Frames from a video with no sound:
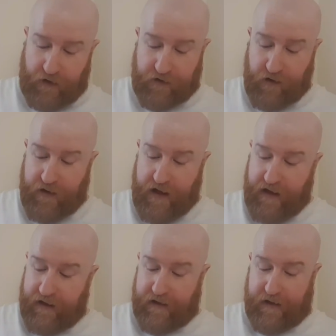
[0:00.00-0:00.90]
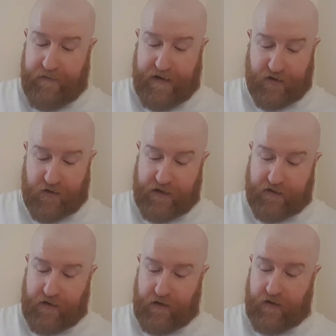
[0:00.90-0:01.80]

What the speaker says: So, yeah, inmates trashed